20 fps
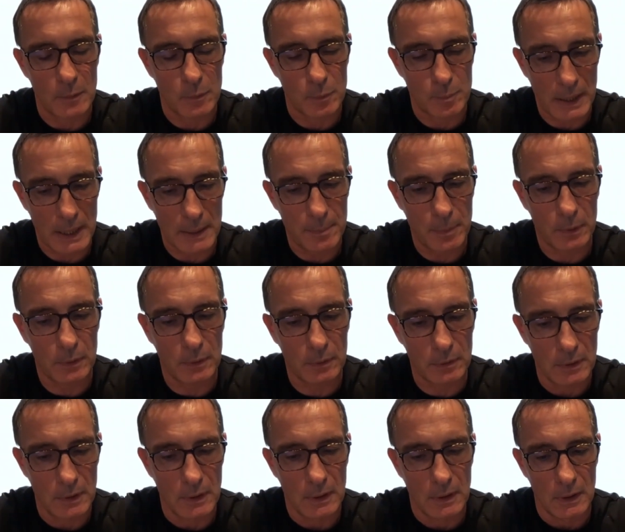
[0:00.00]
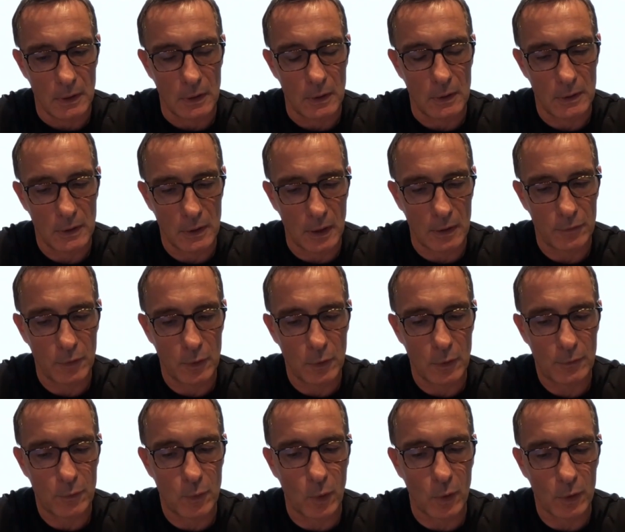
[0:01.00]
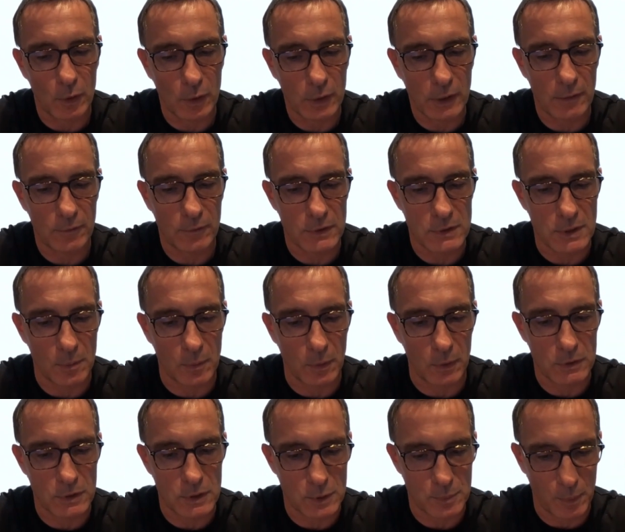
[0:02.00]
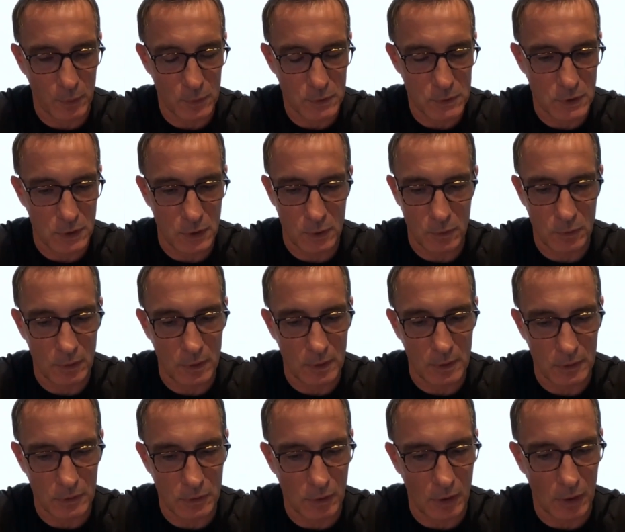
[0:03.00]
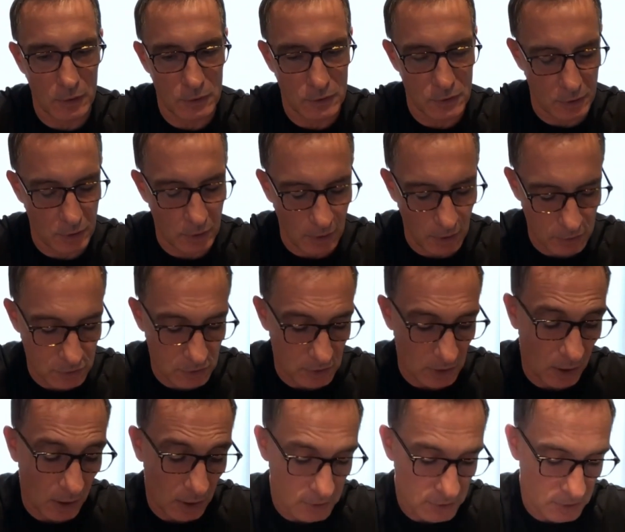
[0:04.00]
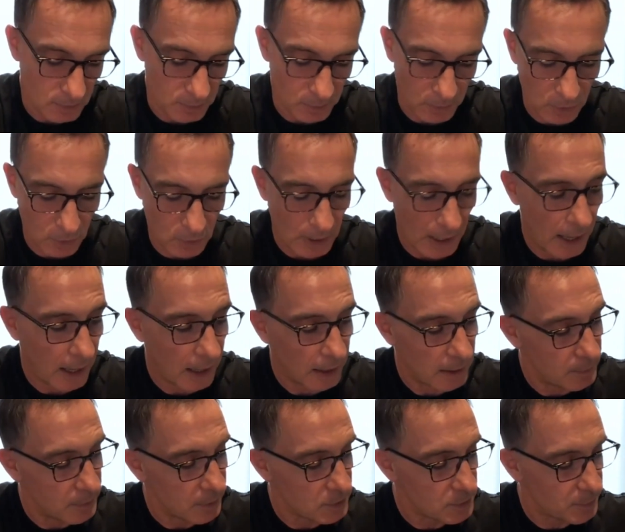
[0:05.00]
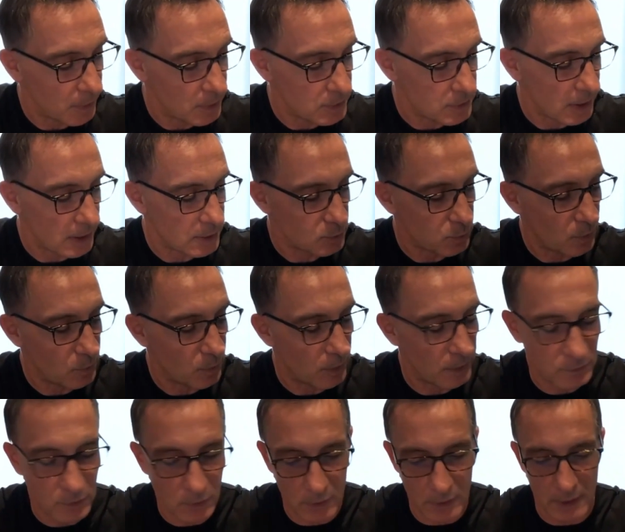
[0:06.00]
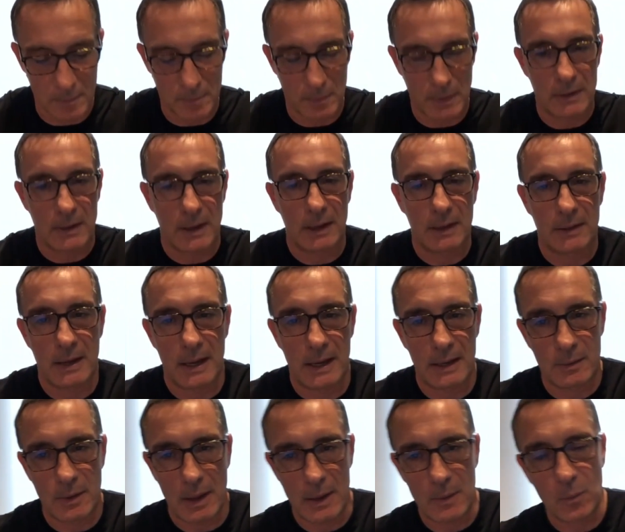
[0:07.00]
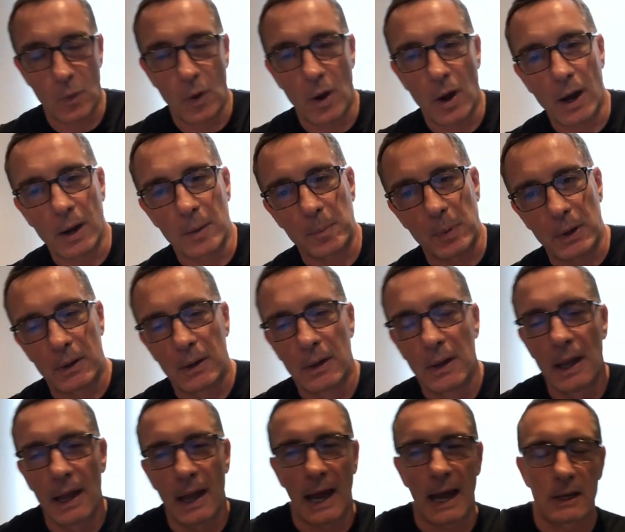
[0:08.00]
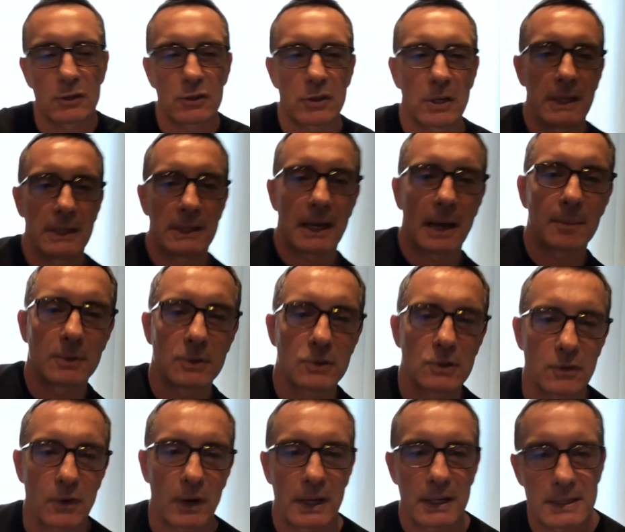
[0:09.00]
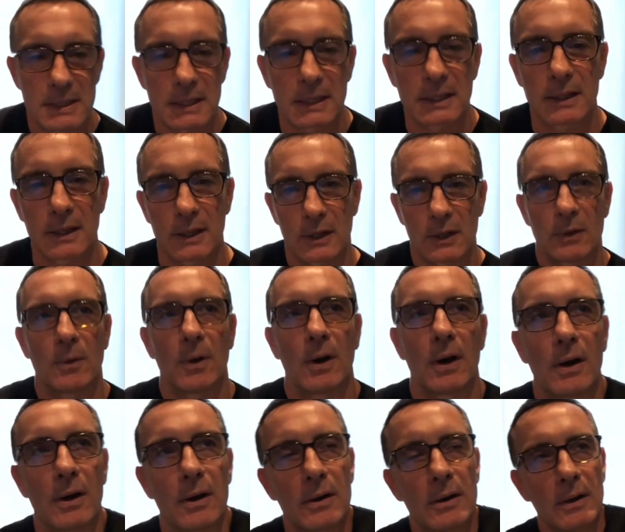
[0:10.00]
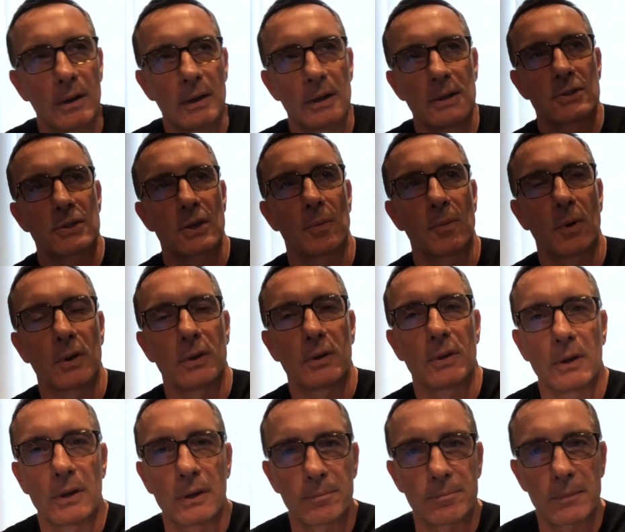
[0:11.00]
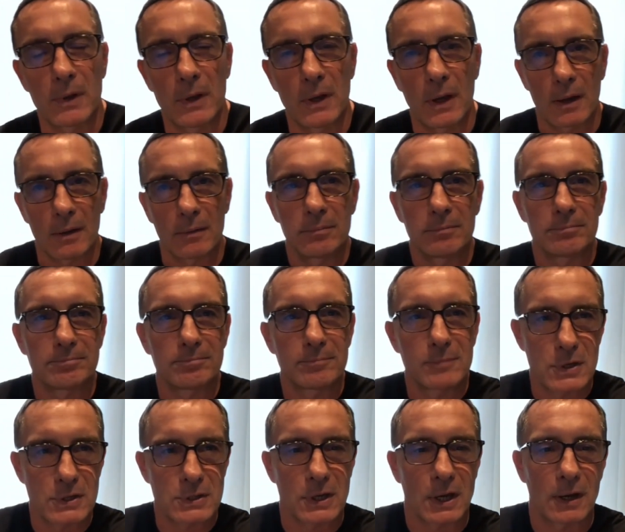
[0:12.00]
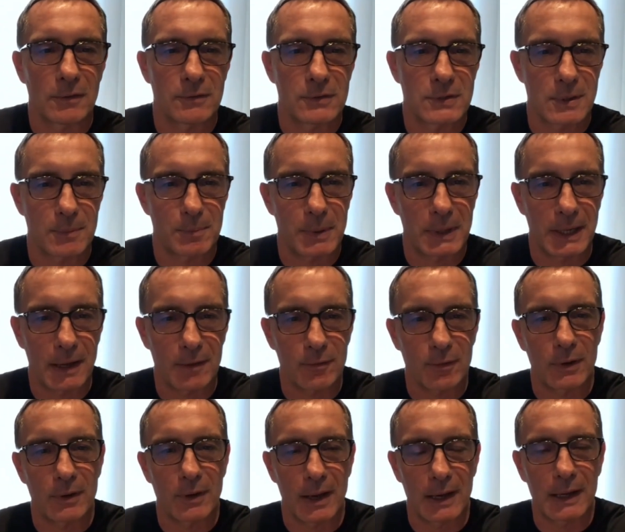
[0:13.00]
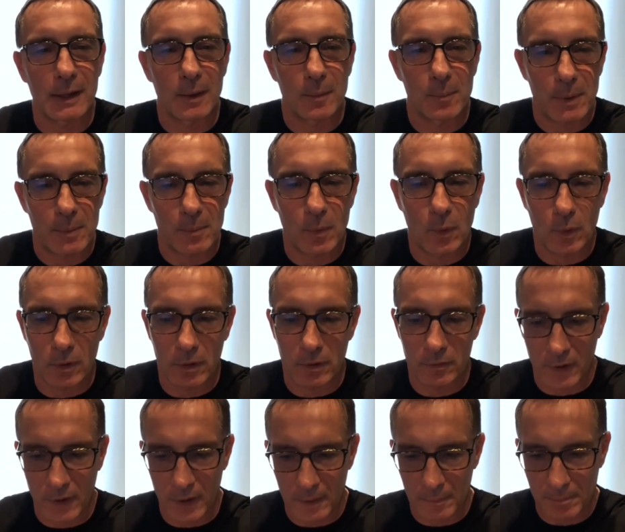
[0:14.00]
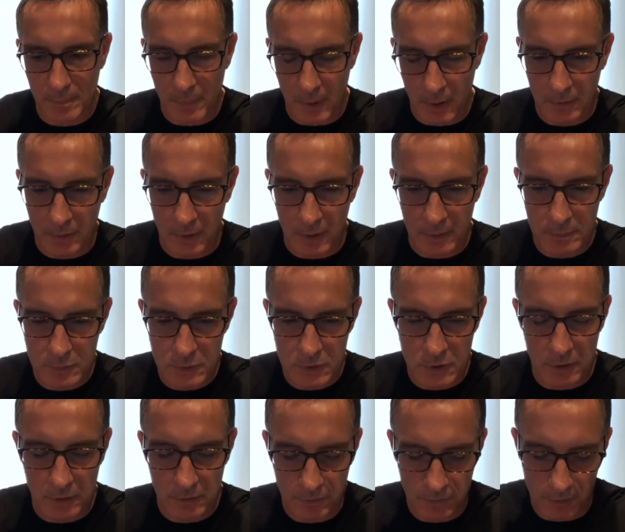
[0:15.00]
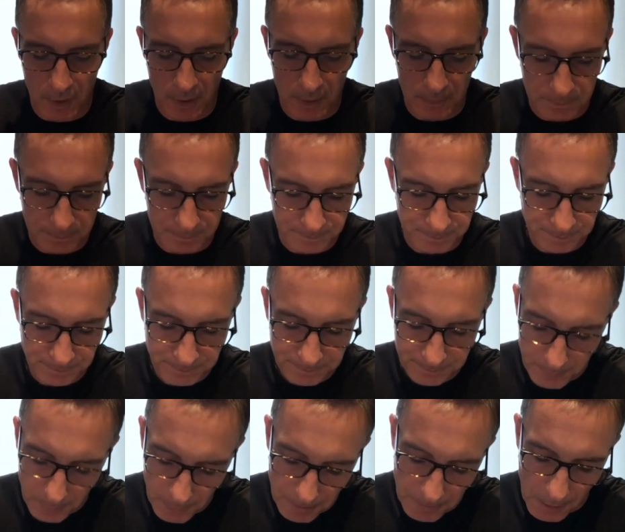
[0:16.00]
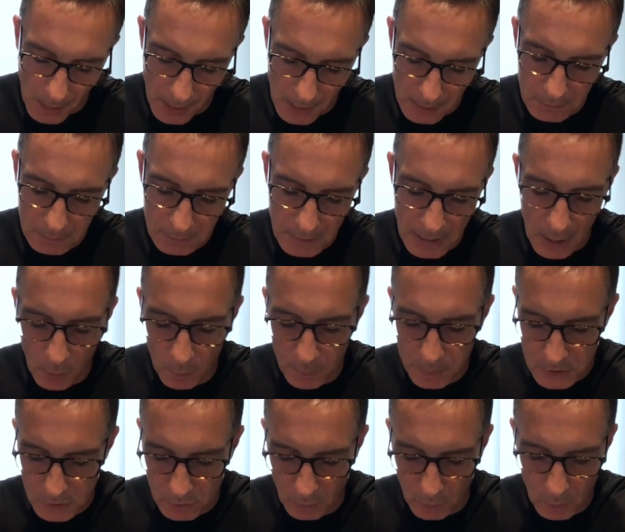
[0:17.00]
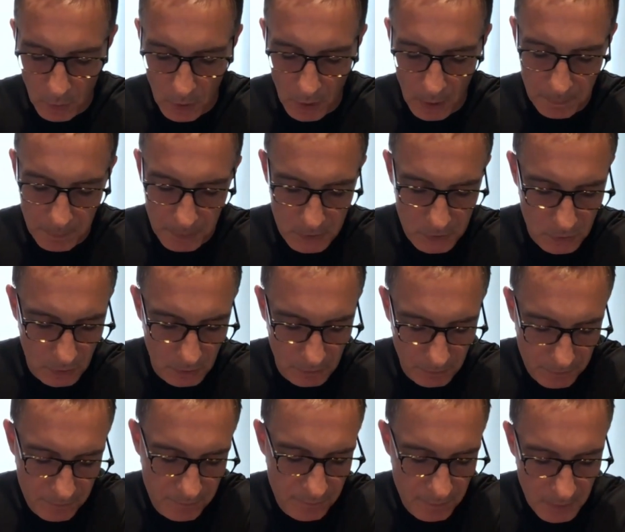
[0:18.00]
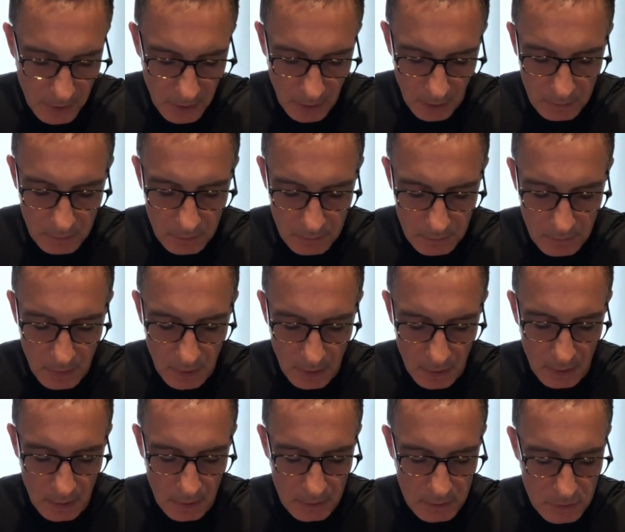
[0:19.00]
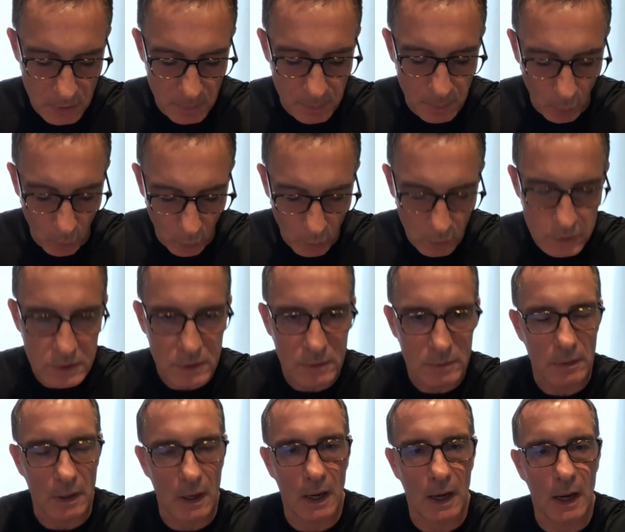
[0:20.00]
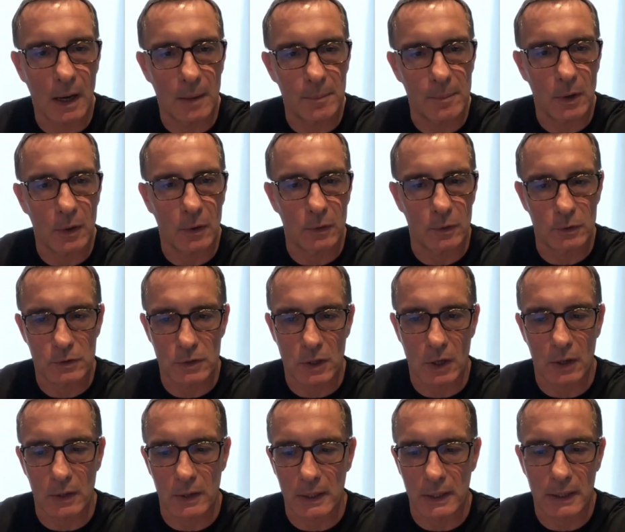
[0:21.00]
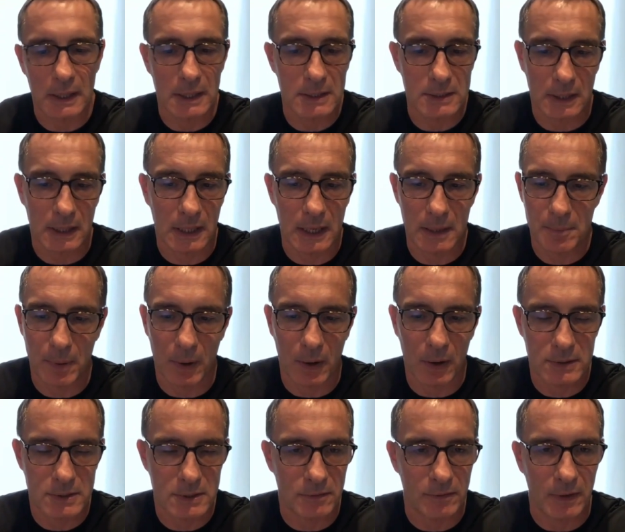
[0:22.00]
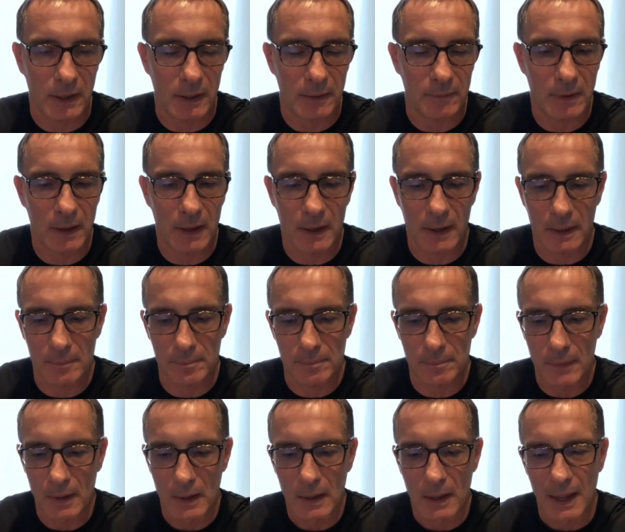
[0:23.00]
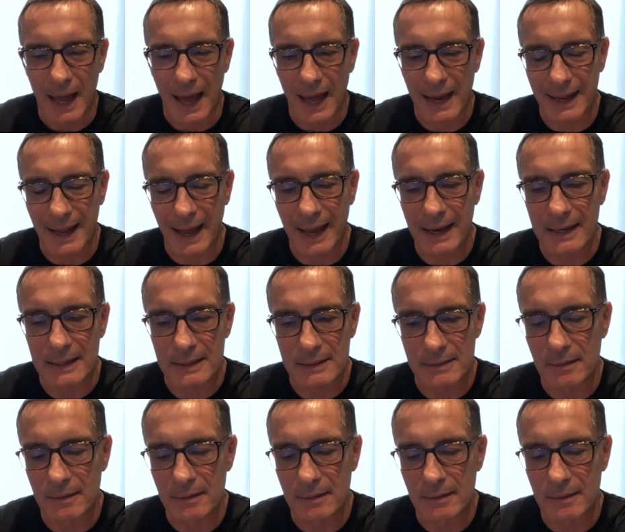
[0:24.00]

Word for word: people you know if you if you are looking for someone to sponsor you you can't you can't just ask them well you can i mean i suppose that's one way of doing it in in in, in work but actually demonstrating that you are someone that you know deserves to be given a little bit more of a of a sort of um, help is the wrong word, but sort of you know support um, along your journey is a key mm. part of it. Um, and and it